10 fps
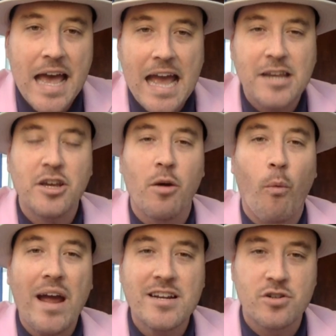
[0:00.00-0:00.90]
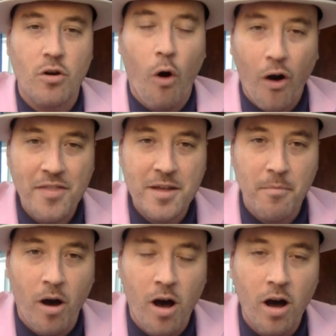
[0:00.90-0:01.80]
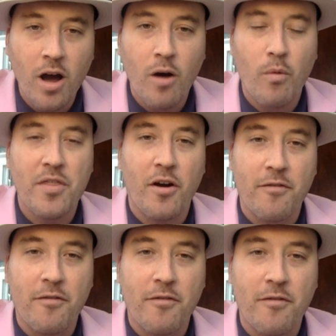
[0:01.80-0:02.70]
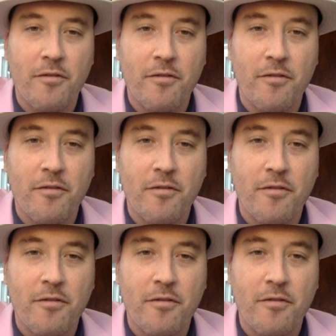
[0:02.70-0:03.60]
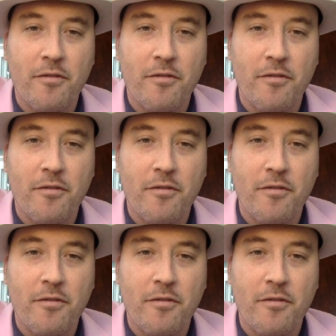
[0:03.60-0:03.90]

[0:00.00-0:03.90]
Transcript: and you can wager on them all with our friends at Naira Bets.